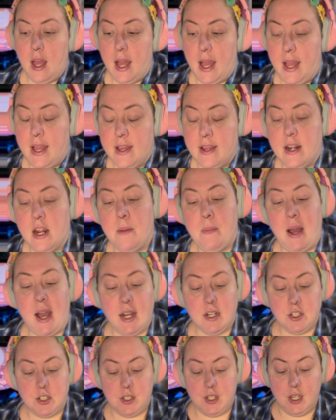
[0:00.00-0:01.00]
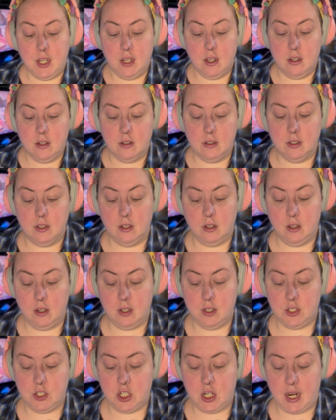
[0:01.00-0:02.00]
And I'm actually
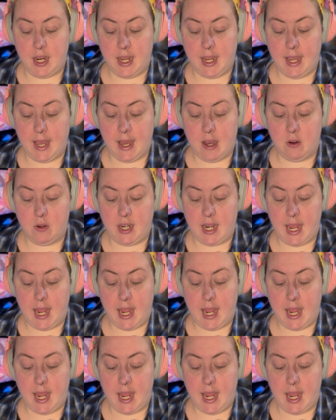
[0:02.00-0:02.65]
trying out